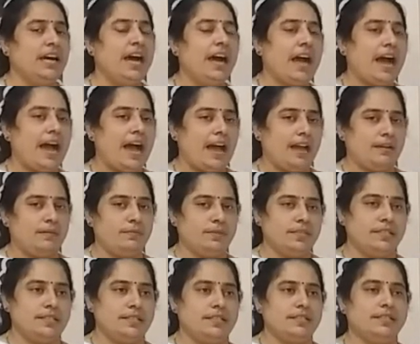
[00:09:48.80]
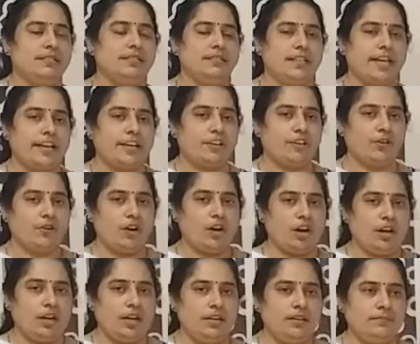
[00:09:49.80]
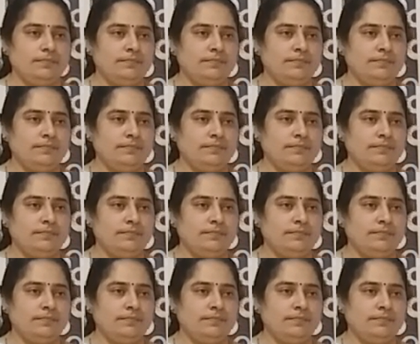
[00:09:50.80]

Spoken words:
hard words. Thank you all.